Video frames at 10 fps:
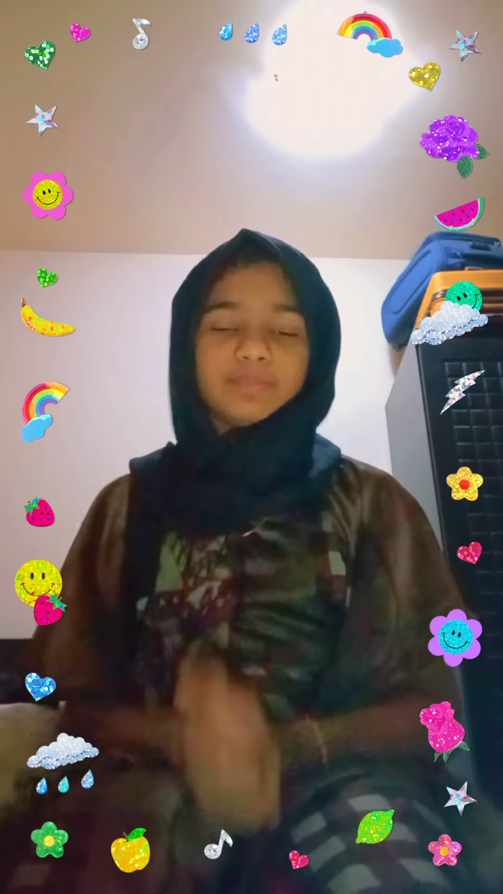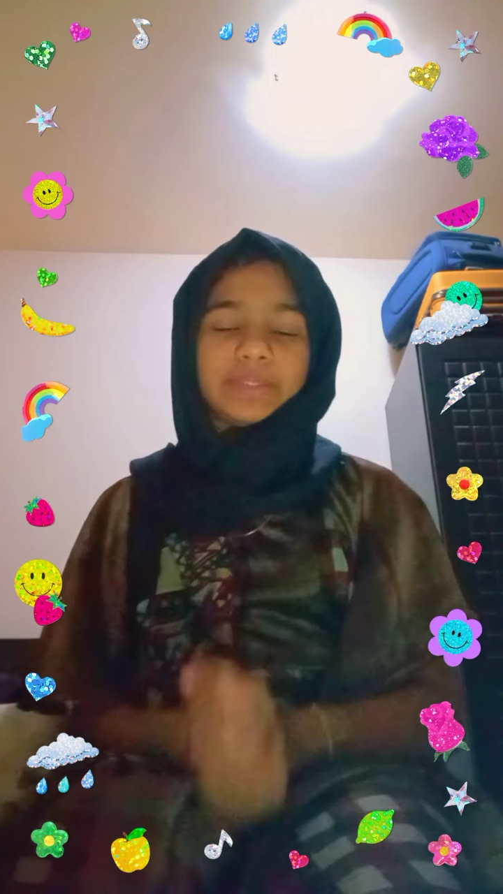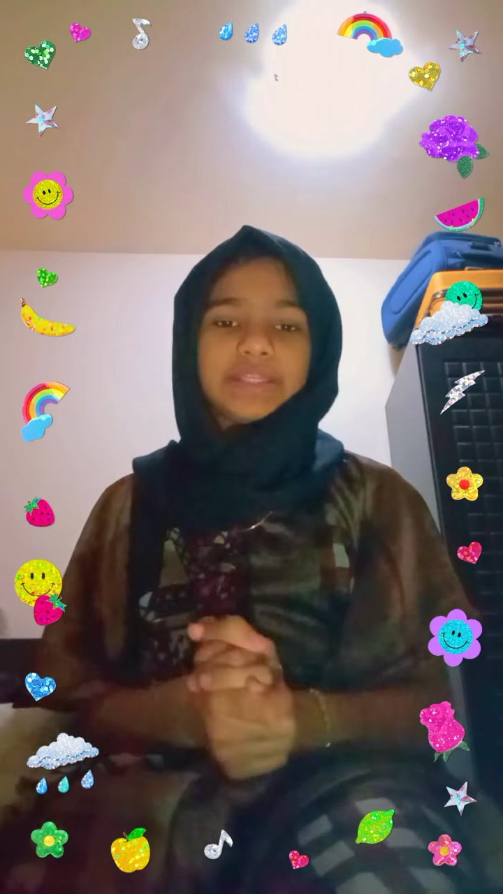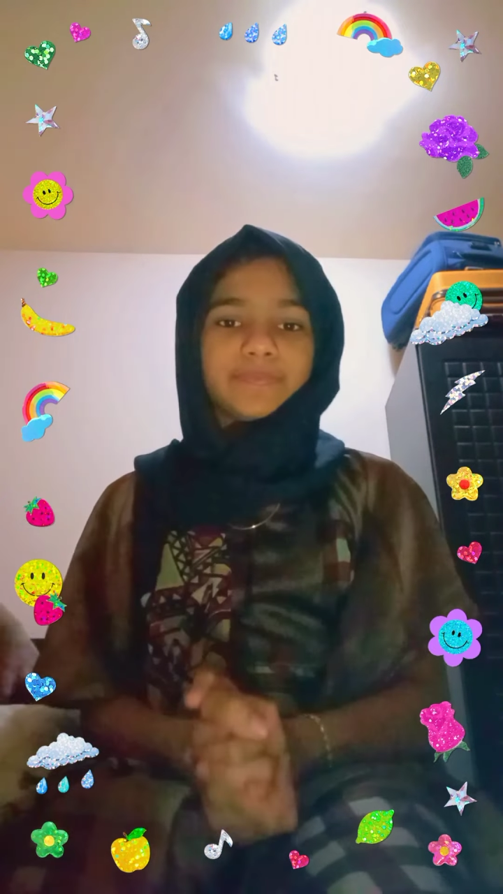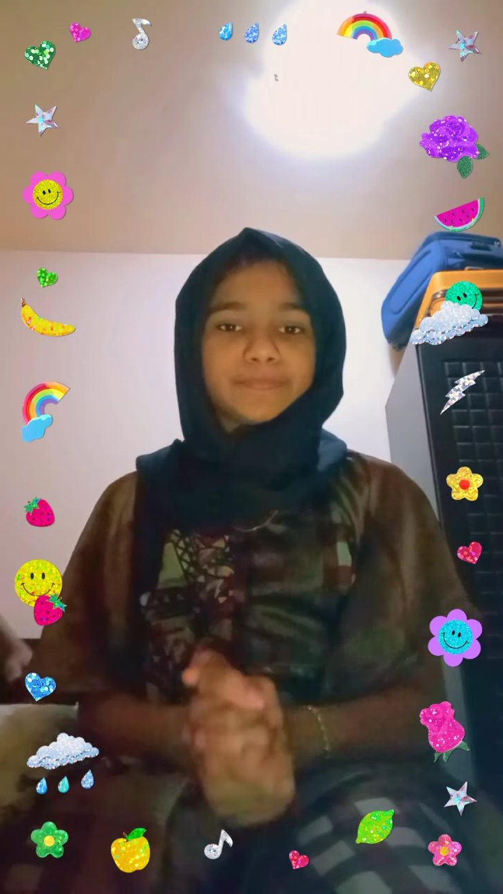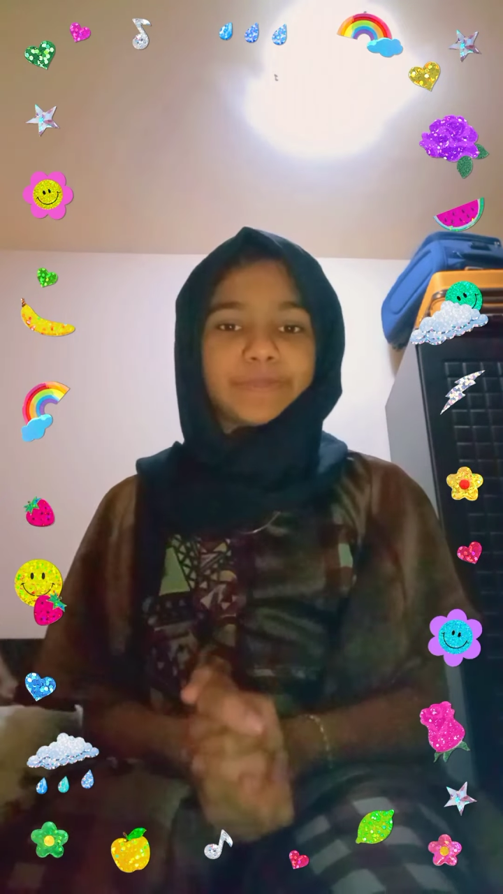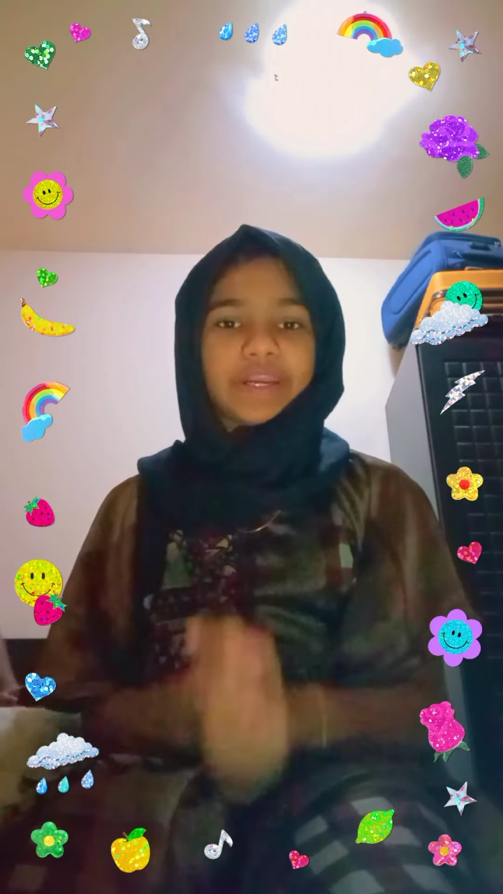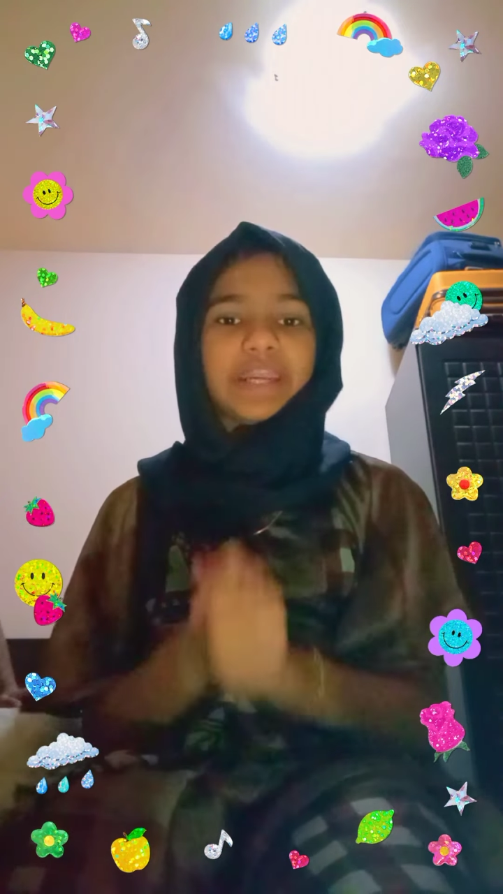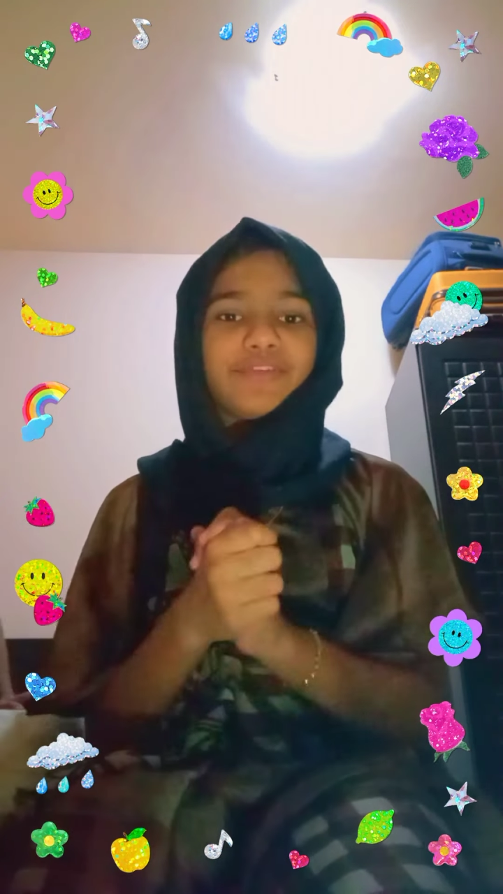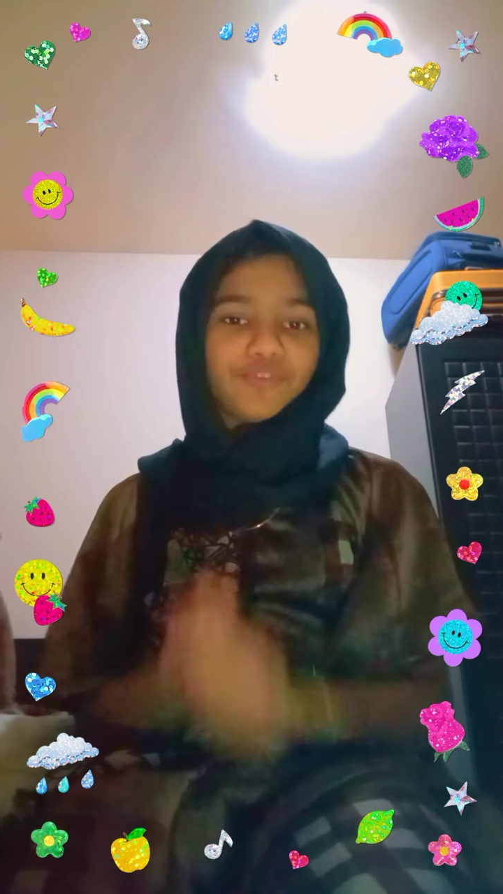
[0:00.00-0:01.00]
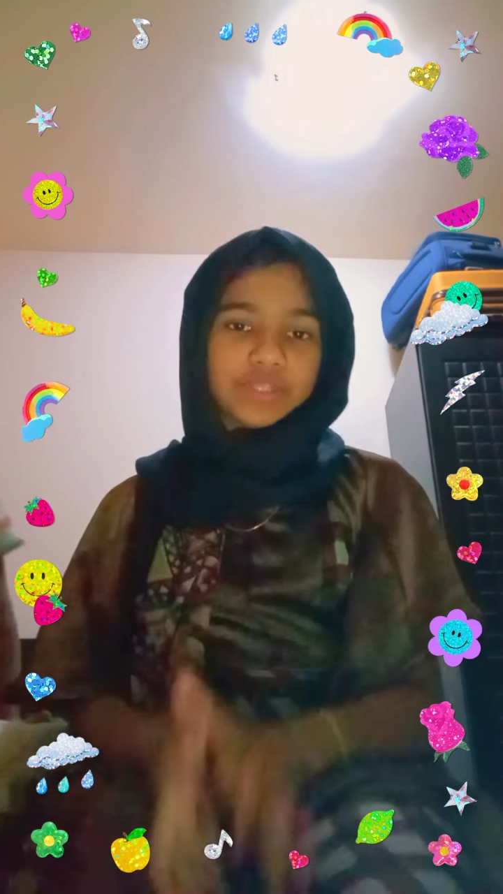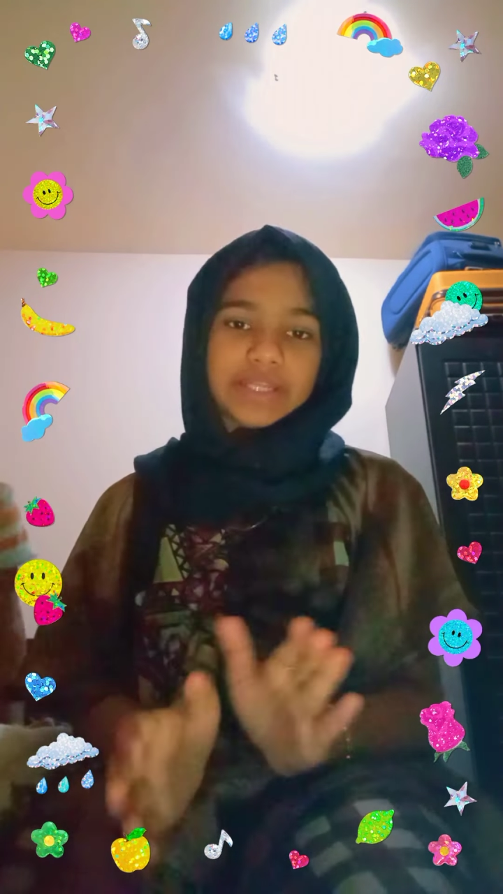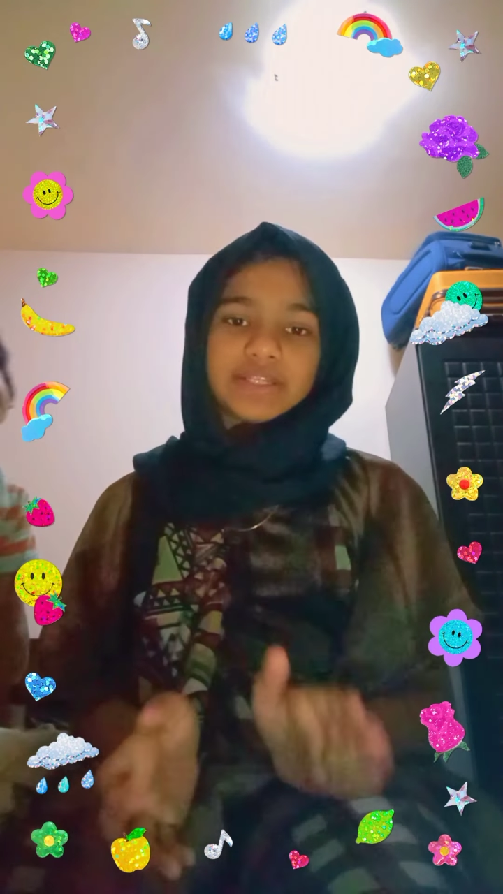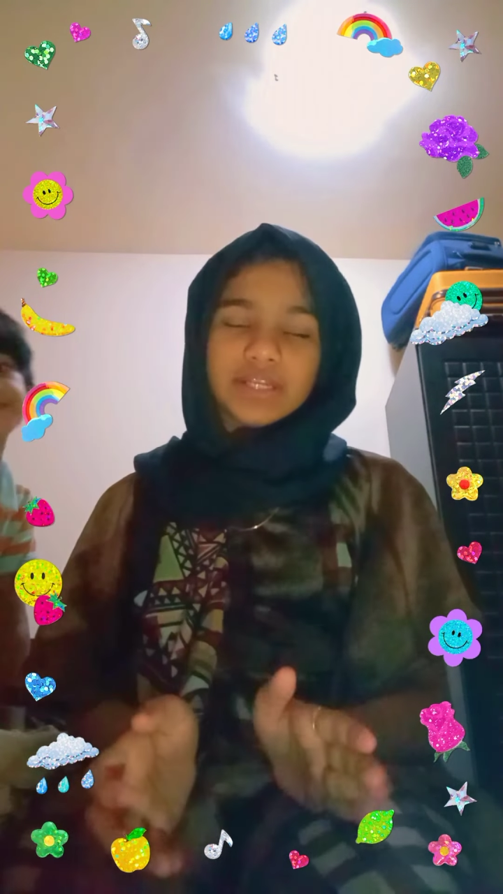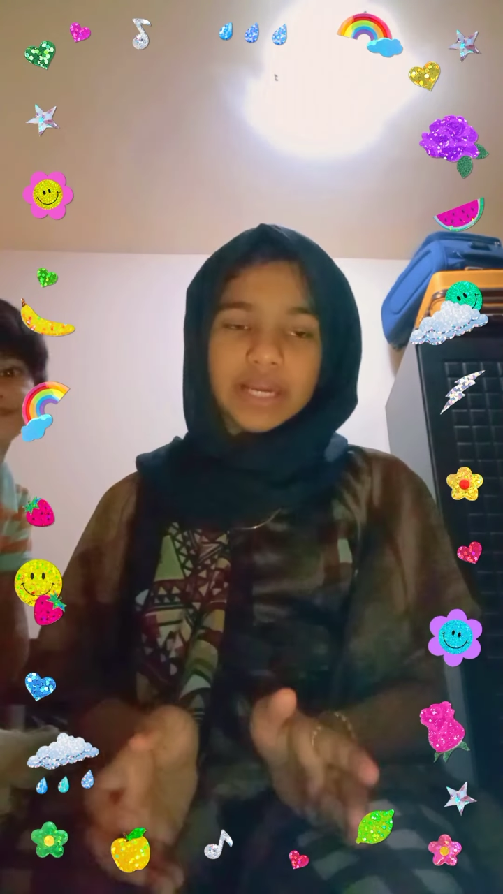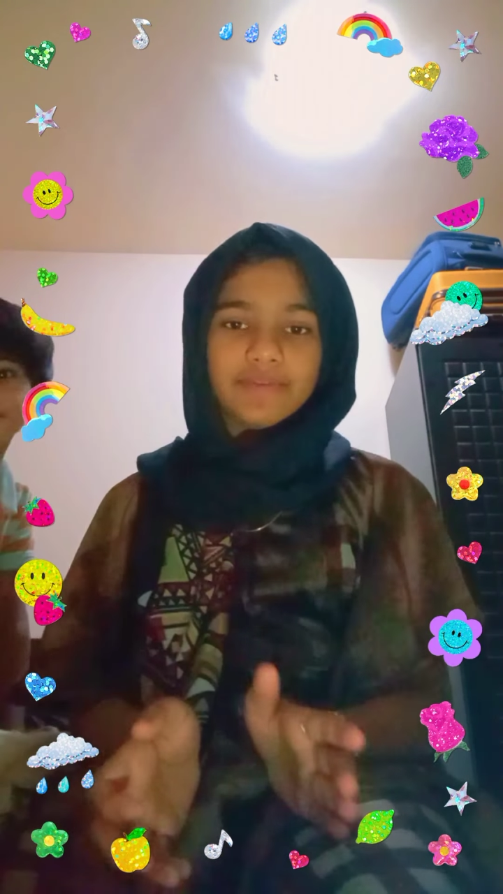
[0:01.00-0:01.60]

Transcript: be ready for that.